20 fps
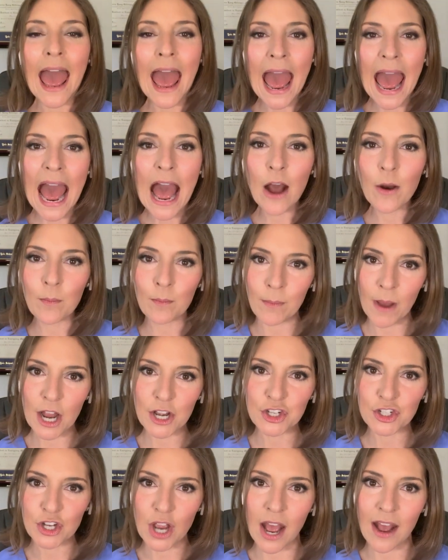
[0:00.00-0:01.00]
How
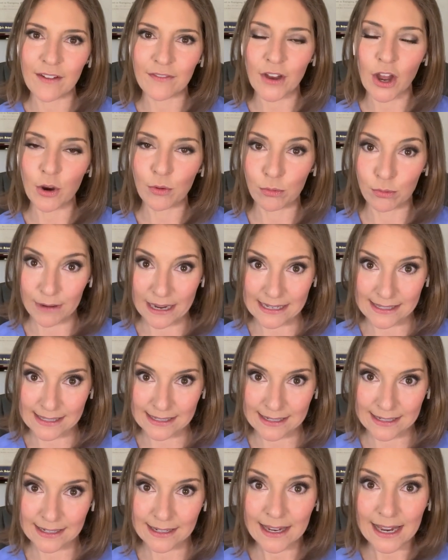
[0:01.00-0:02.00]
much of a
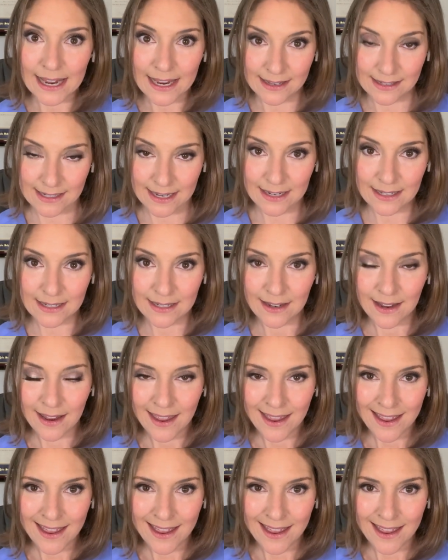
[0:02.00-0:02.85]
risk is it?